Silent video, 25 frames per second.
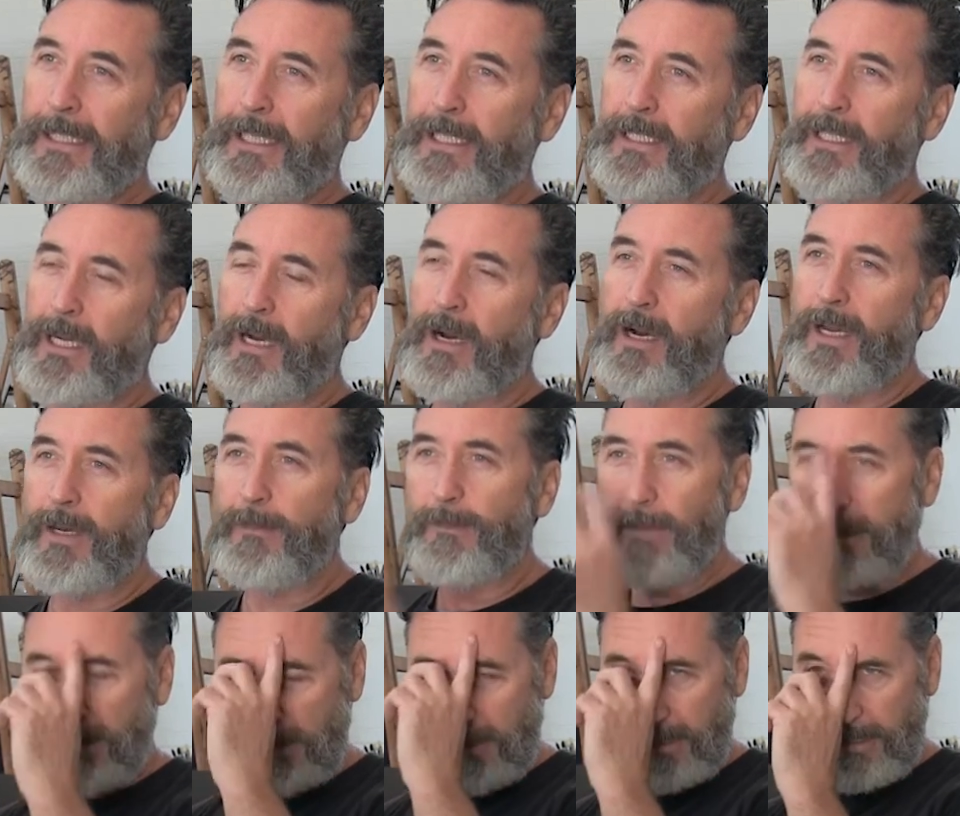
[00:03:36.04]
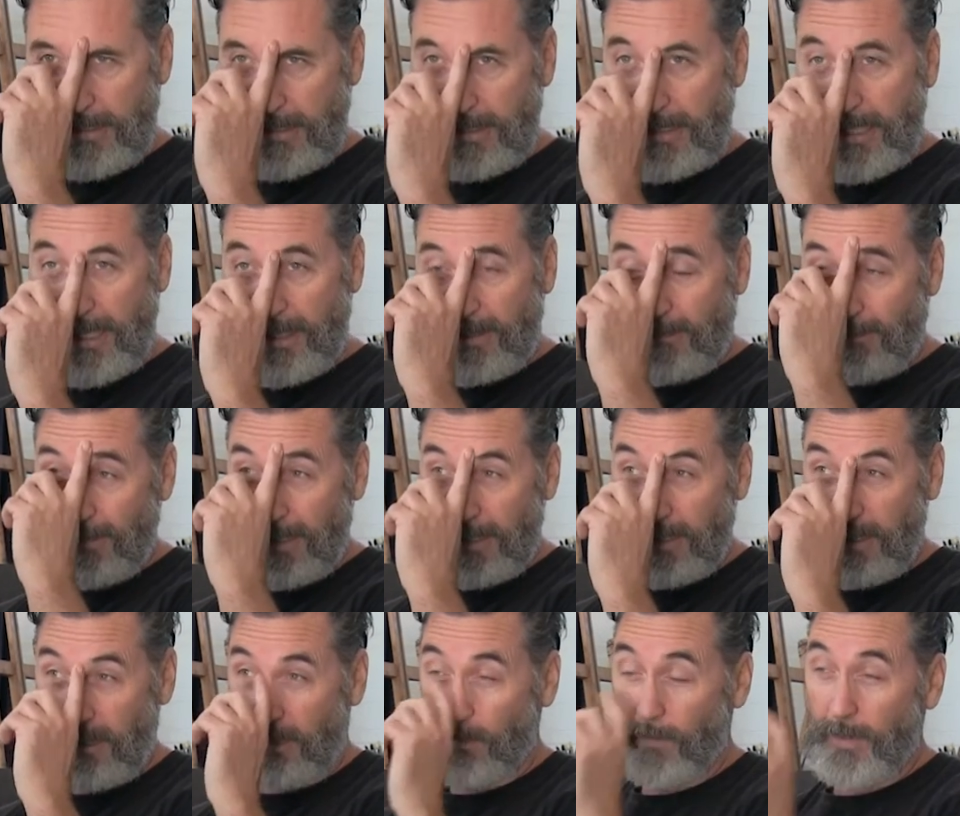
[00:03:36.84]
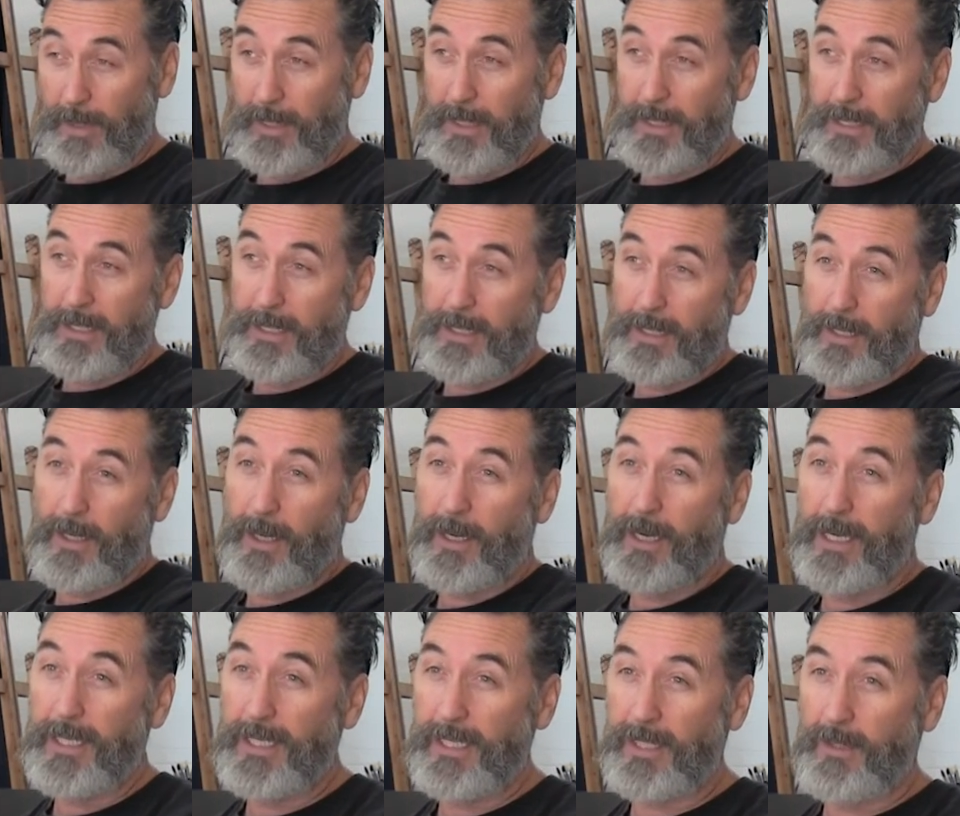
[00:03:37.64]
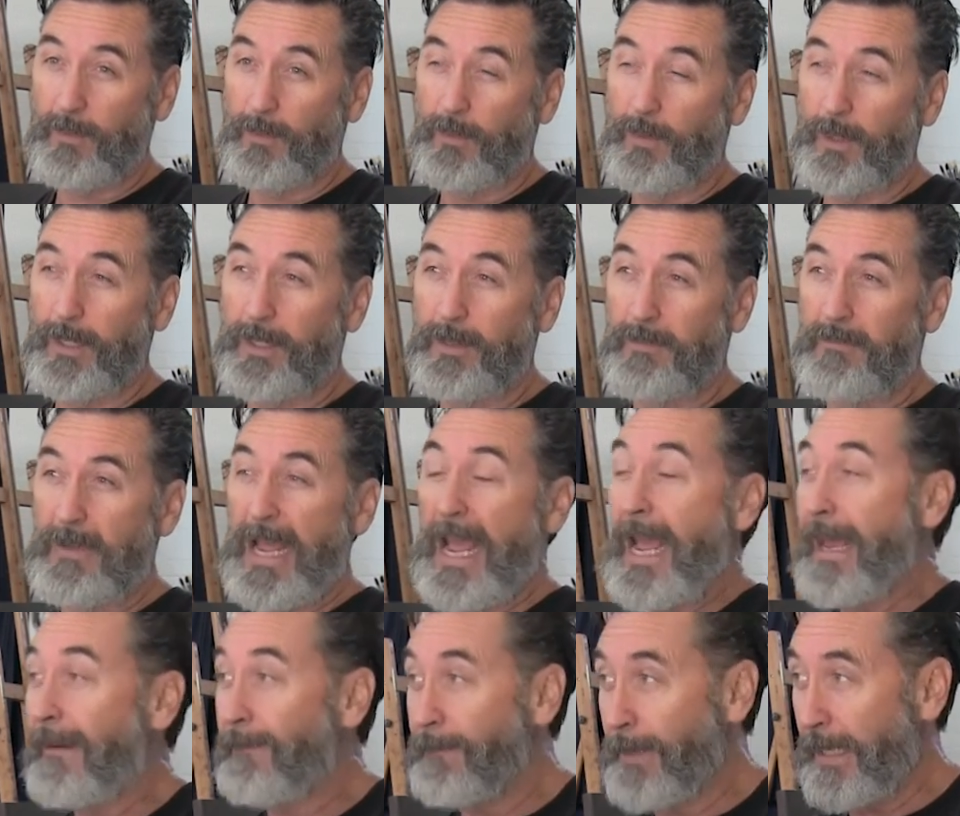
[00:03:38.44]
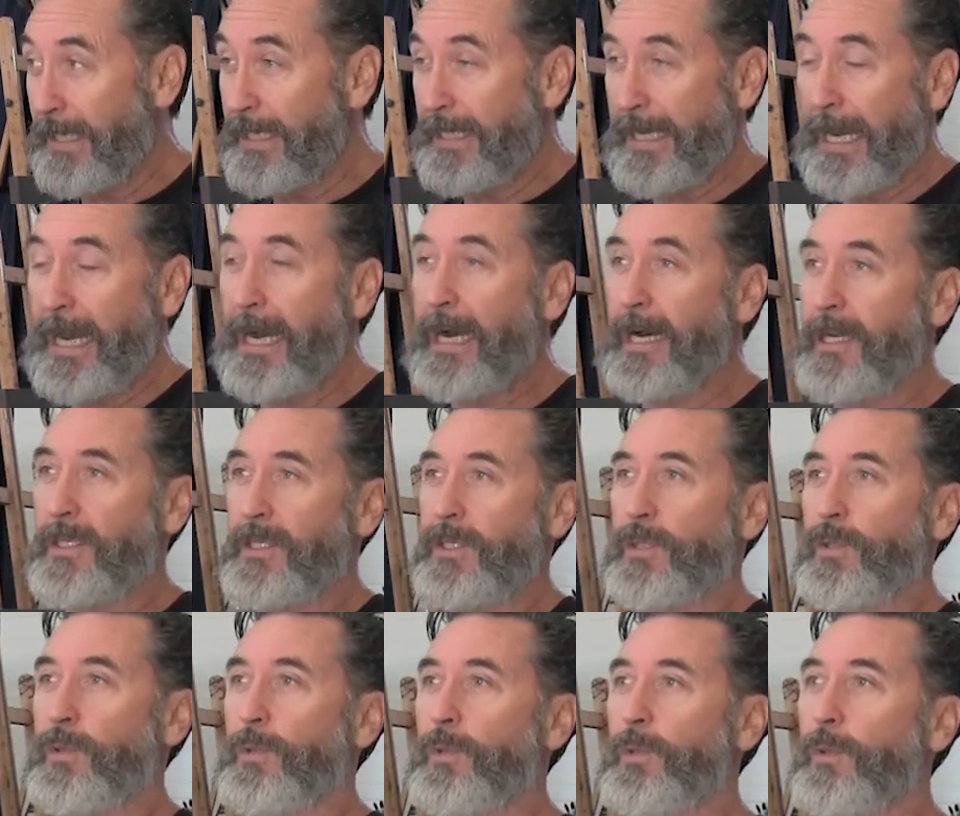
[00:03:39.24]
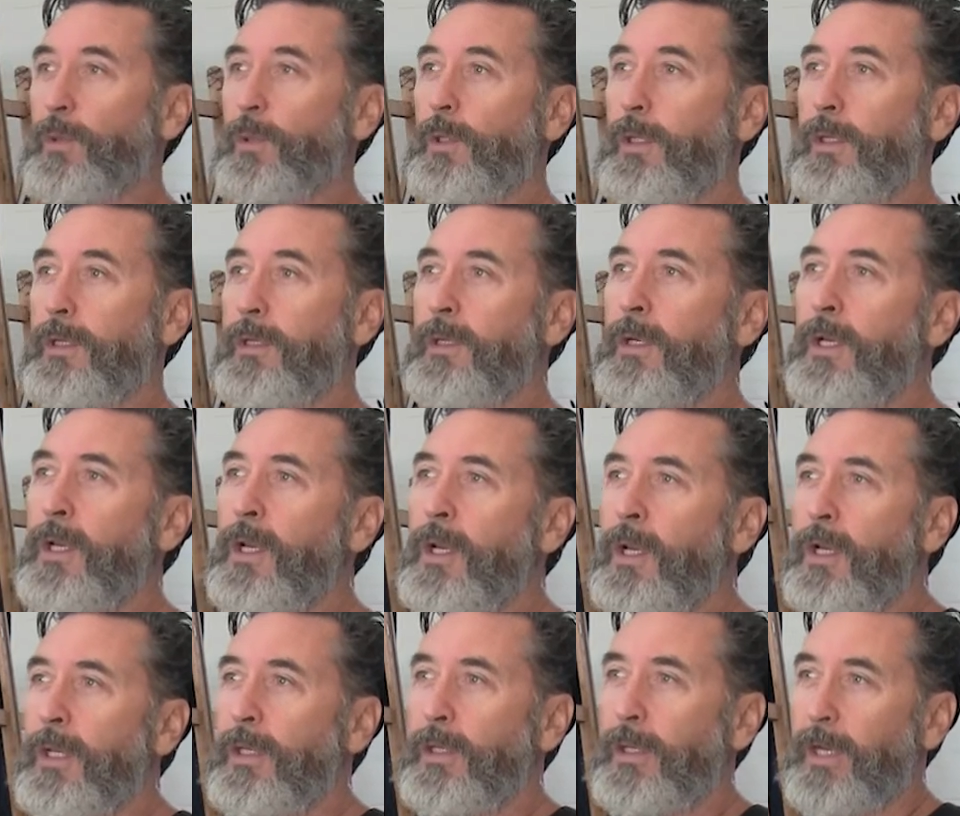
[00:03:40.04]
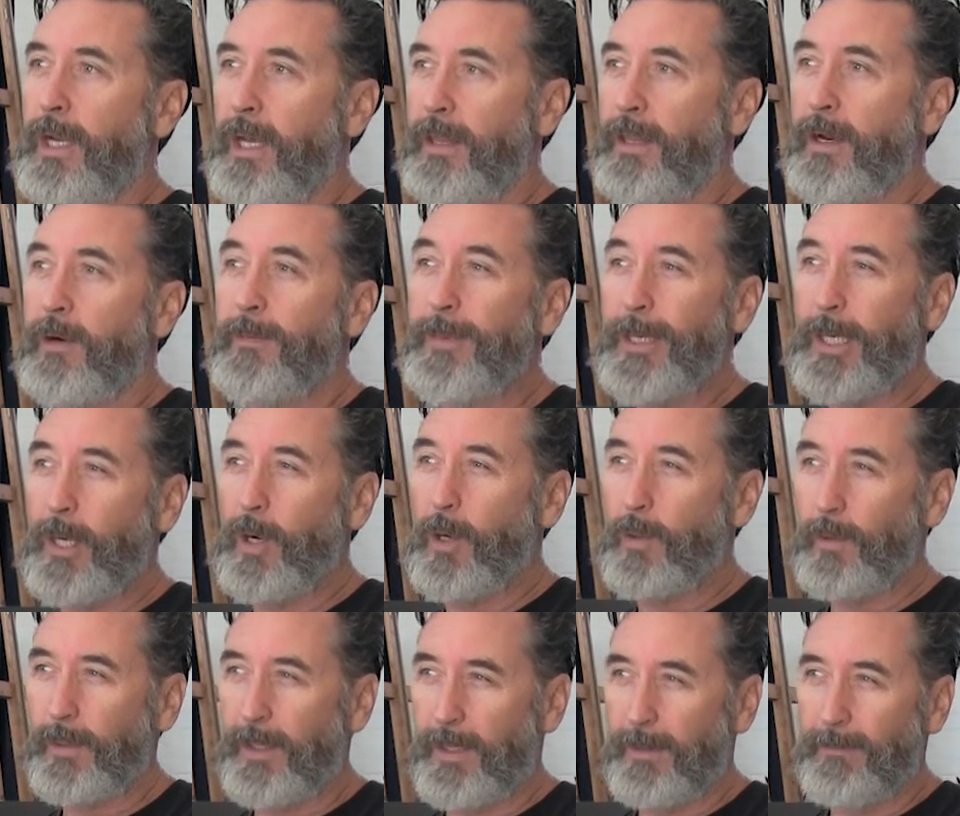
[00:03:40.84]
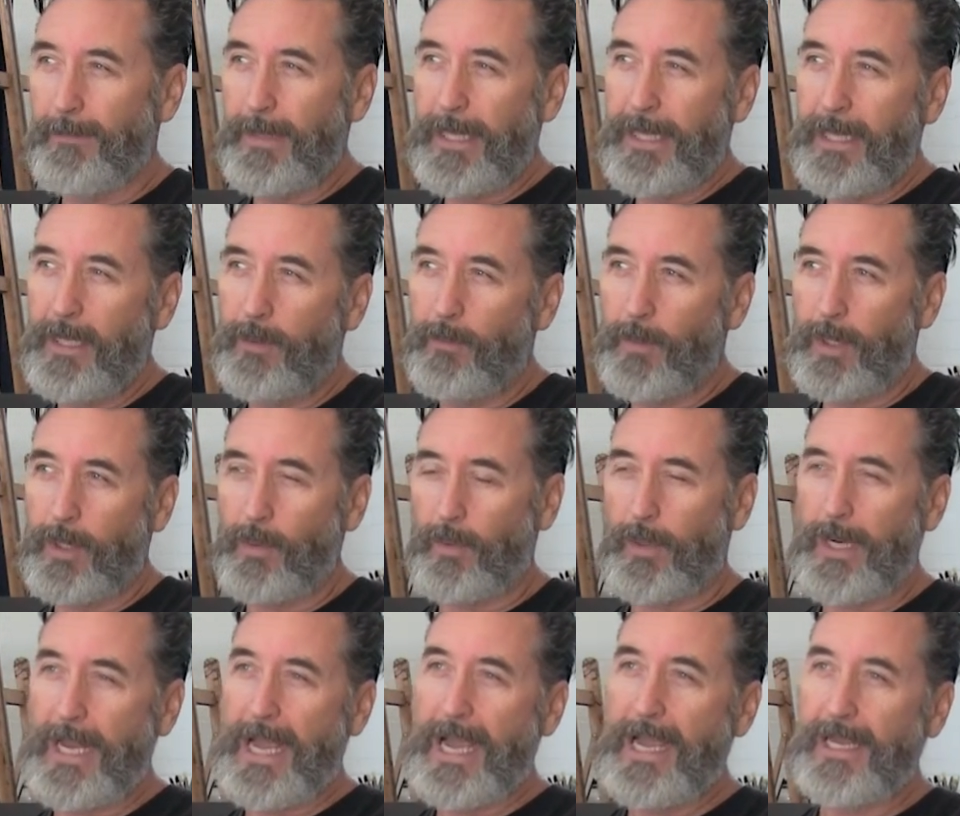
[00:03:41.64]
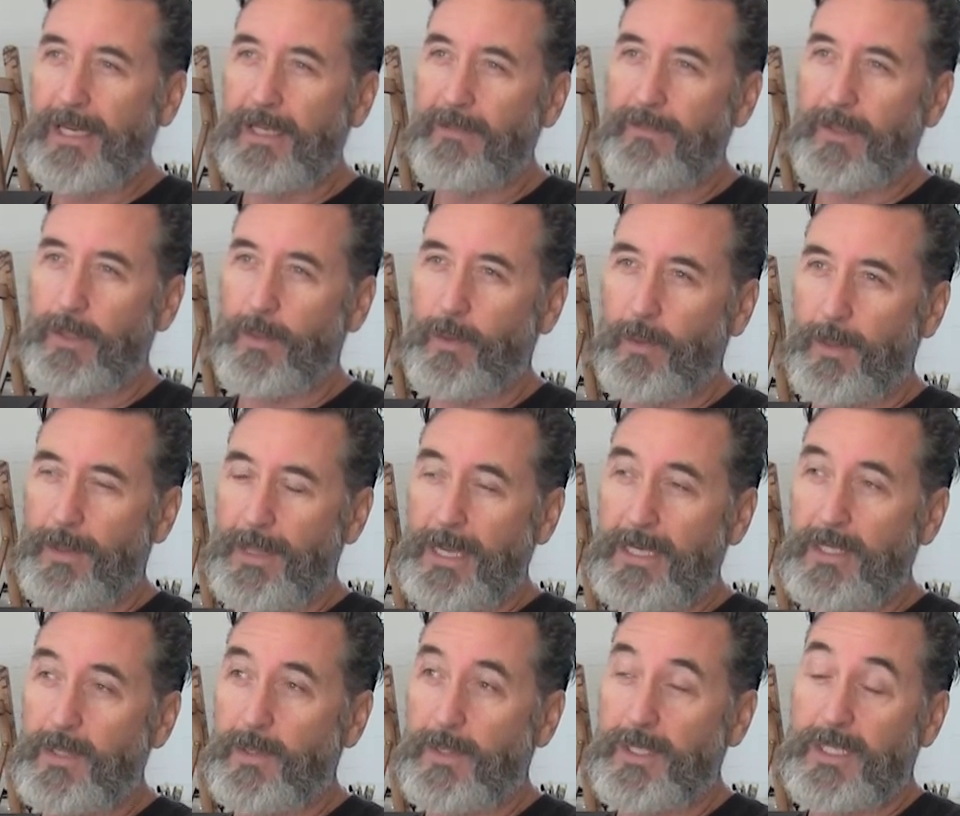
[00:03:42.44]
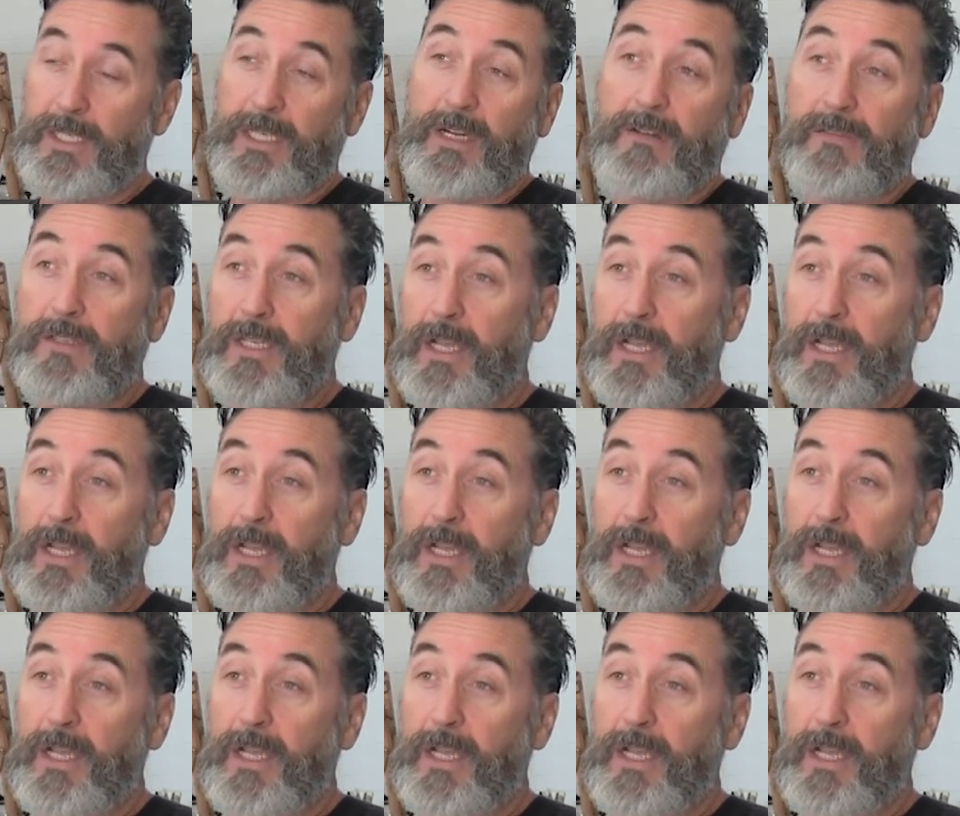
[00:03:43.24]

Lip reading: I kind of started mixing with these guys that had been to art school, and, you know, they're a bit older than me and were creative and all of that sort of stuff.